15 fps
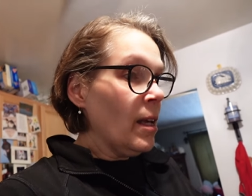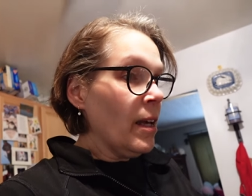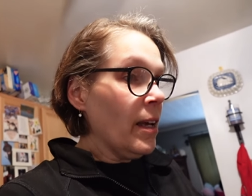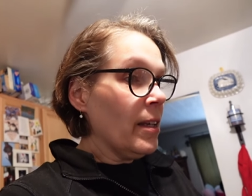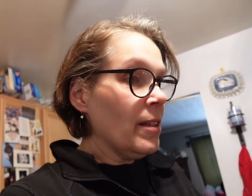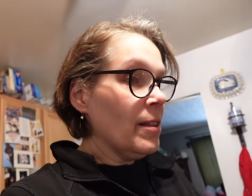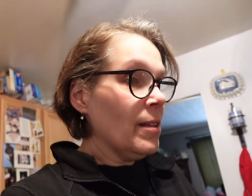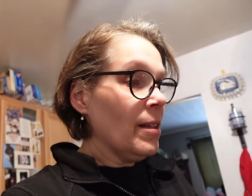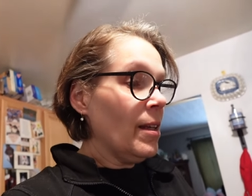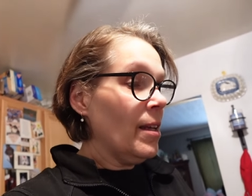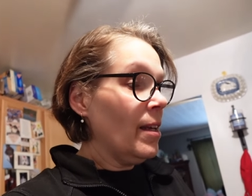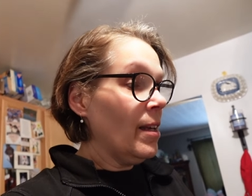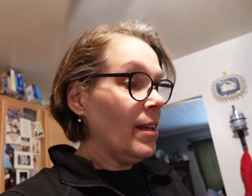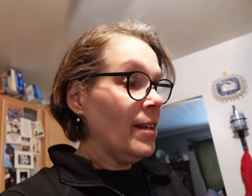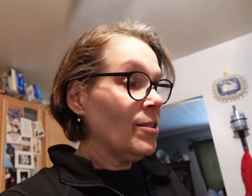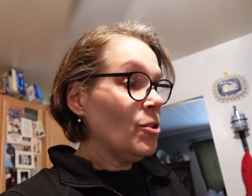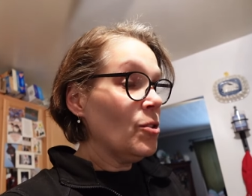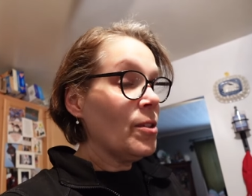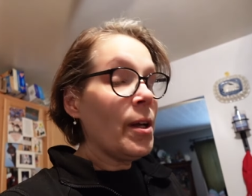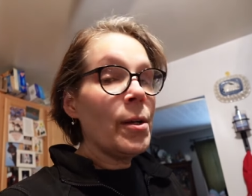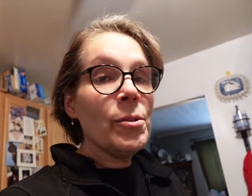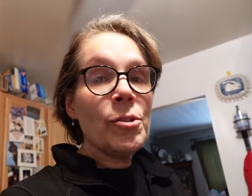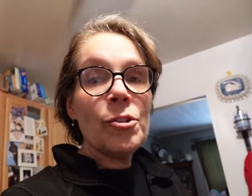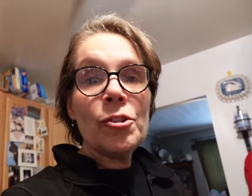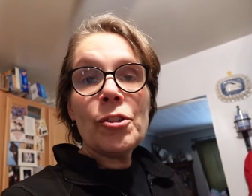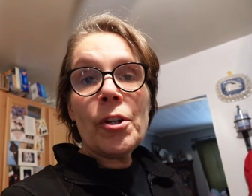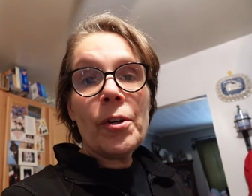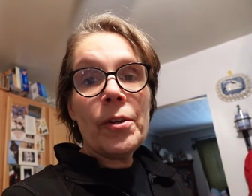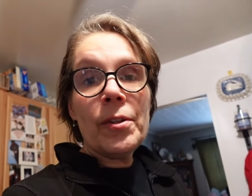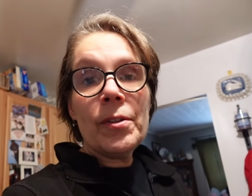it just goes to
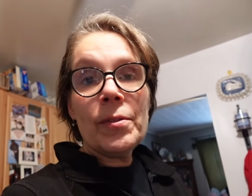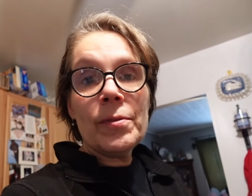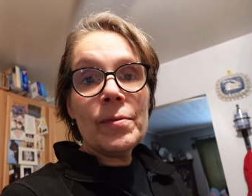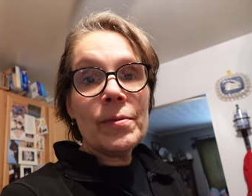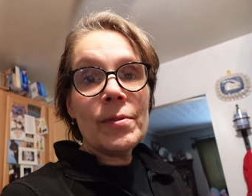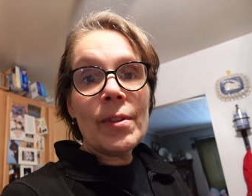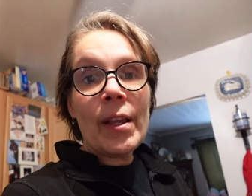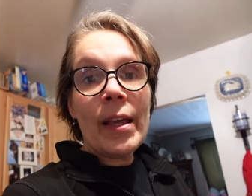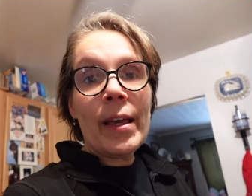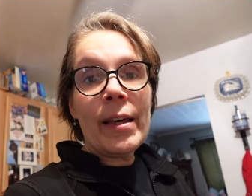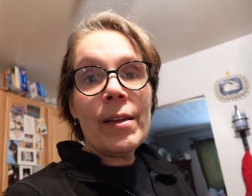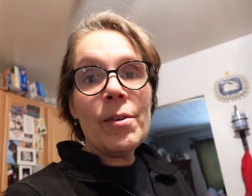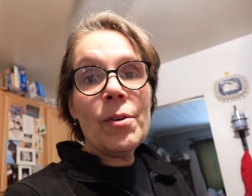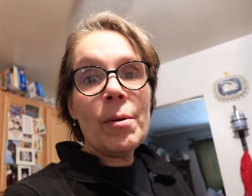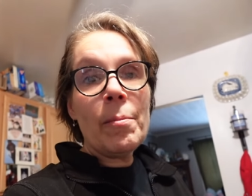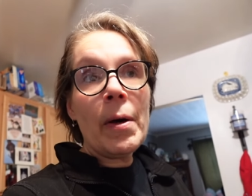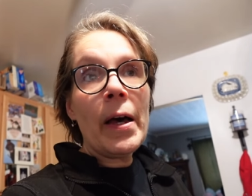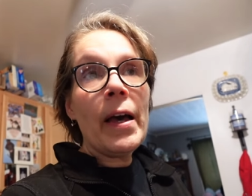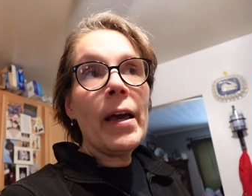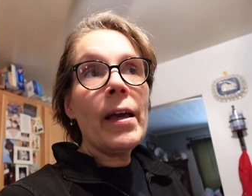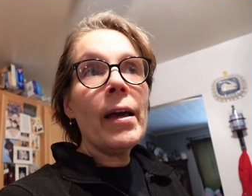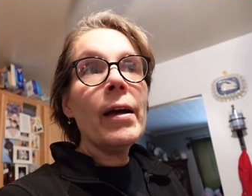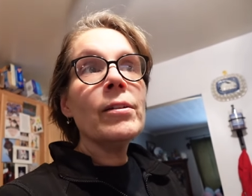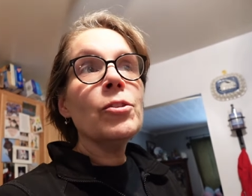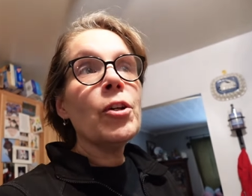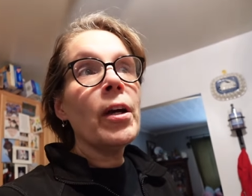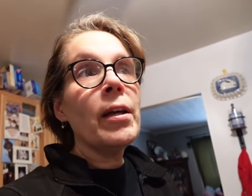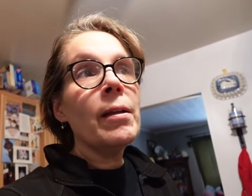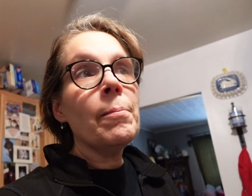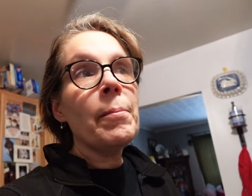show you, like, you could buy a
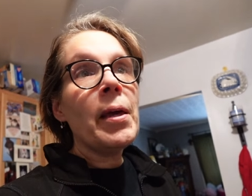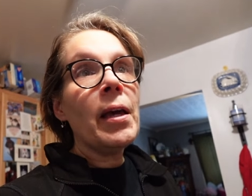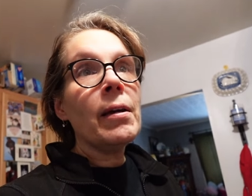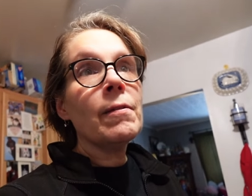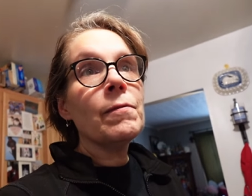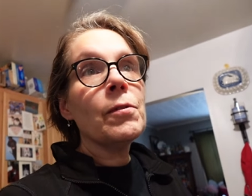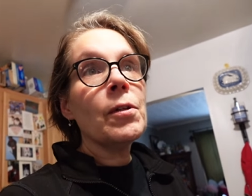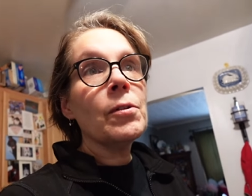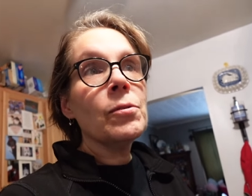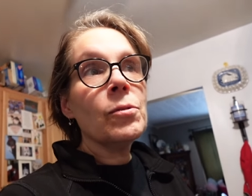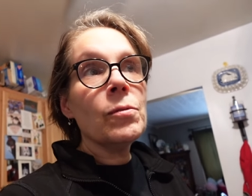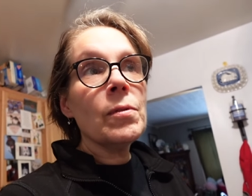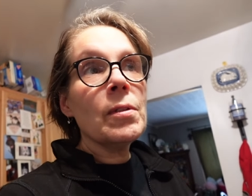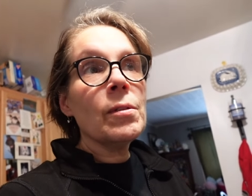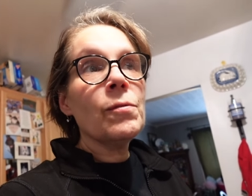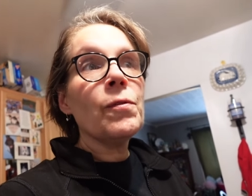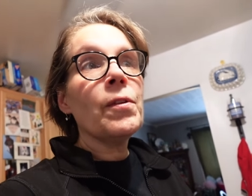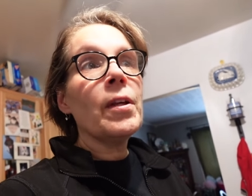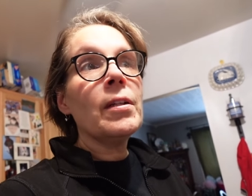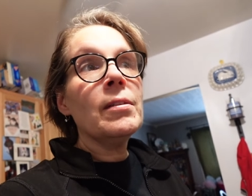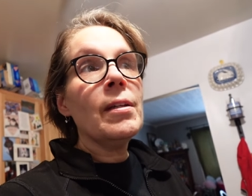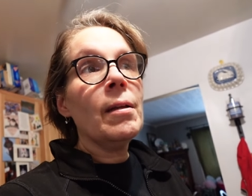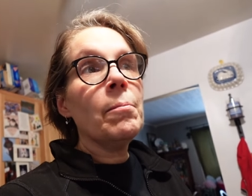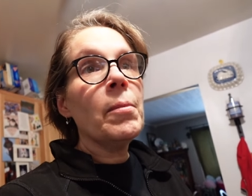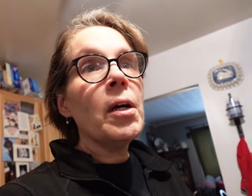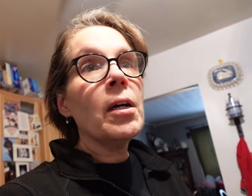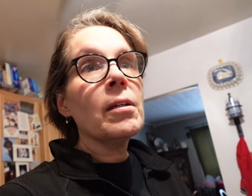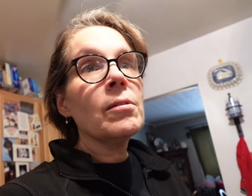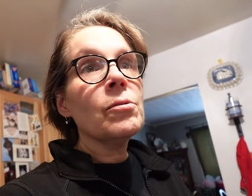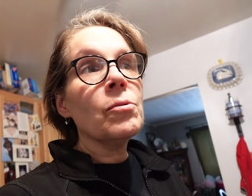giant bag of groceries for, like,
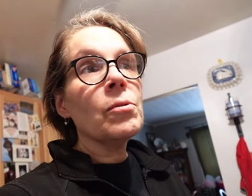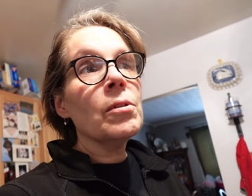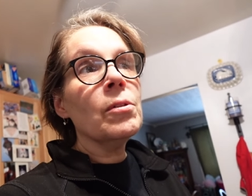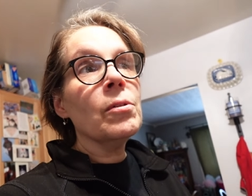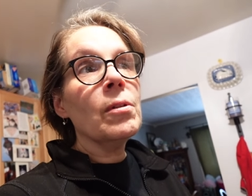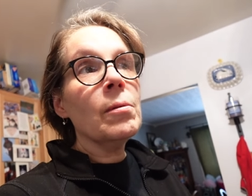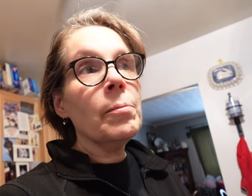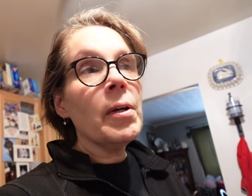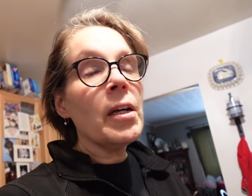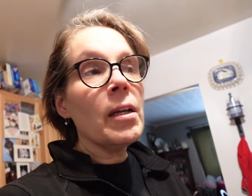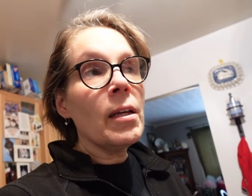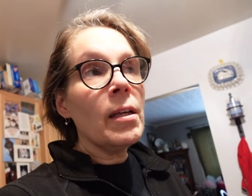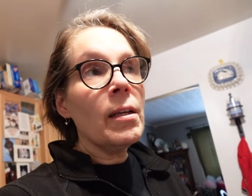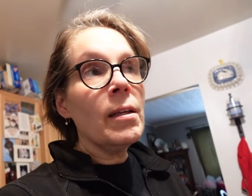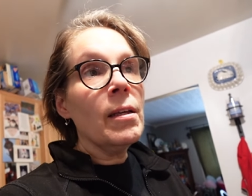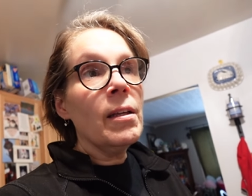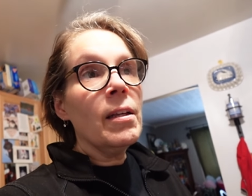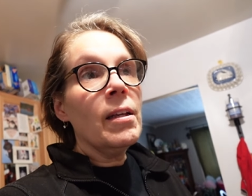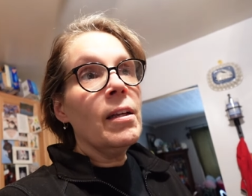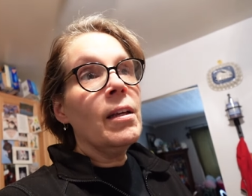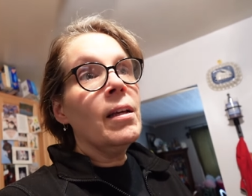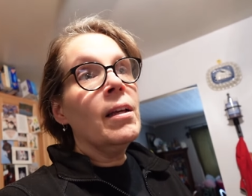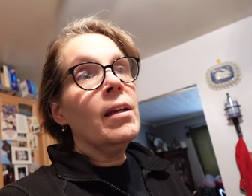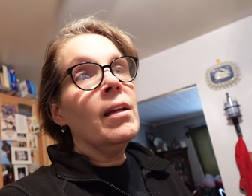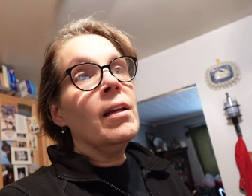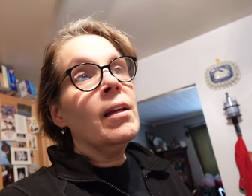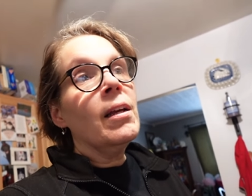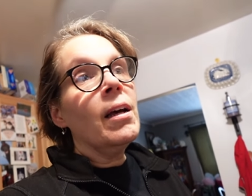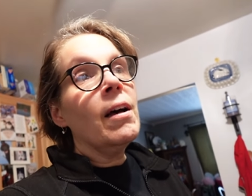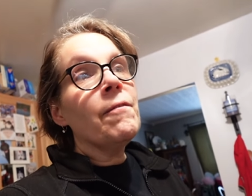$10, or you could buy
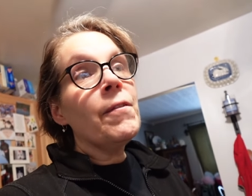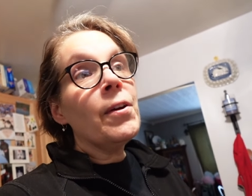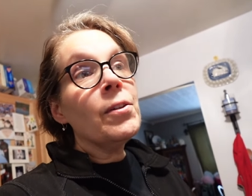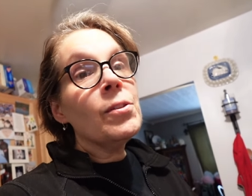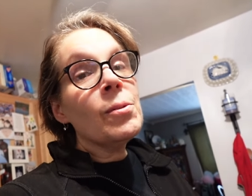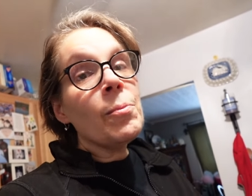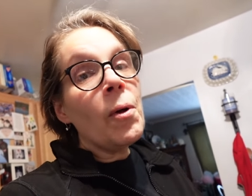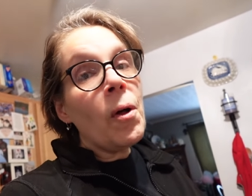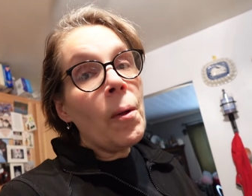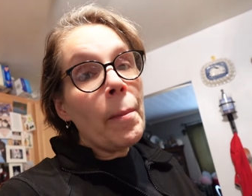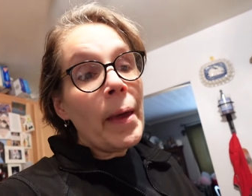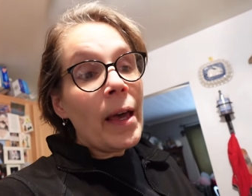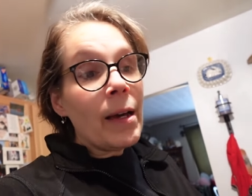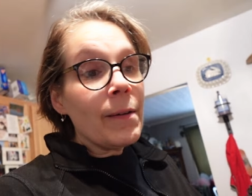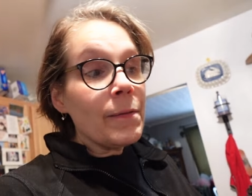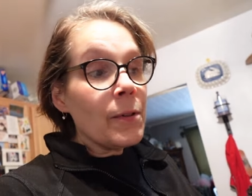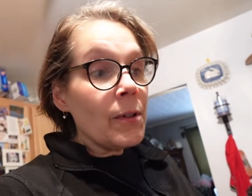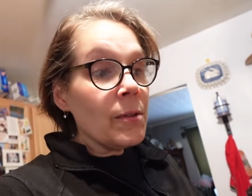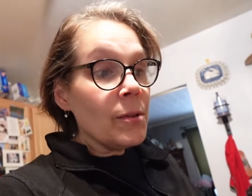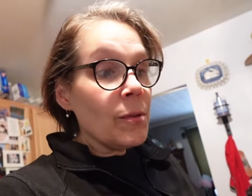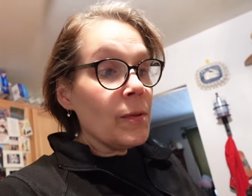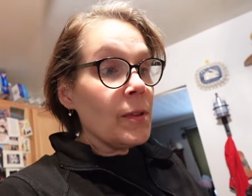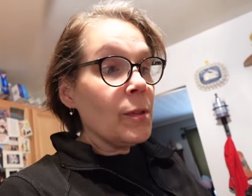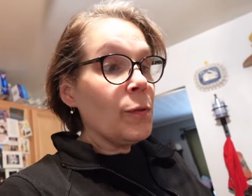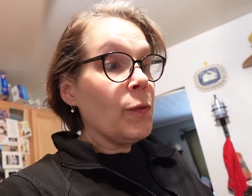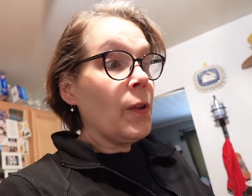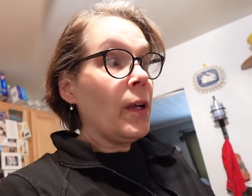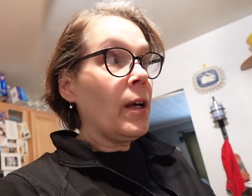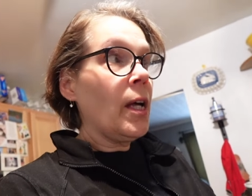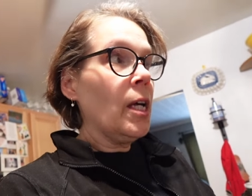a very small bag of groceries for,
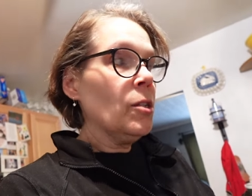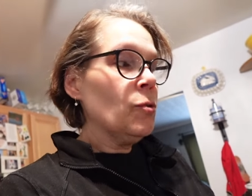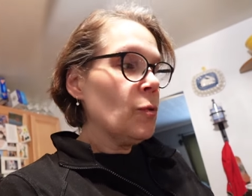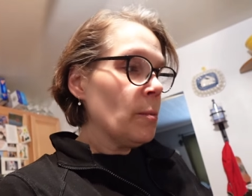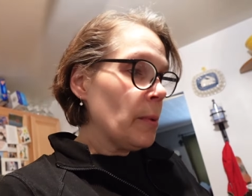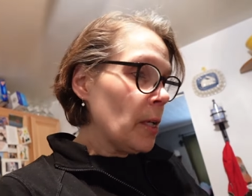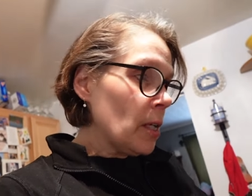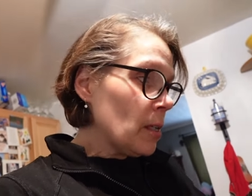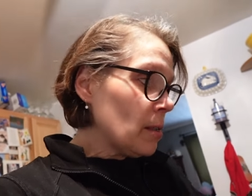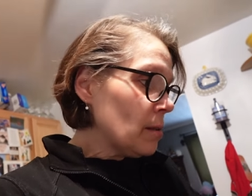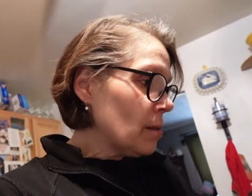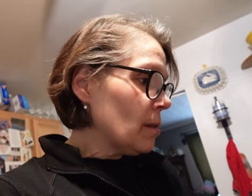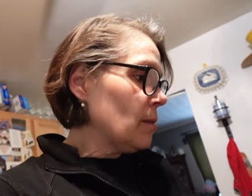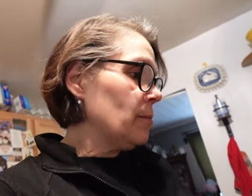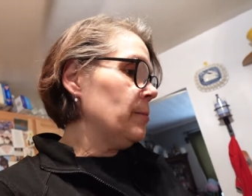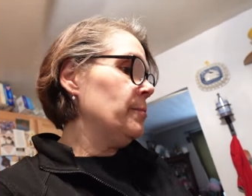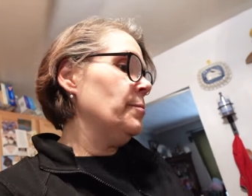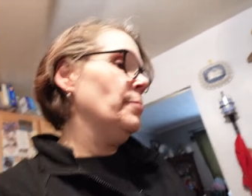like, $100, so.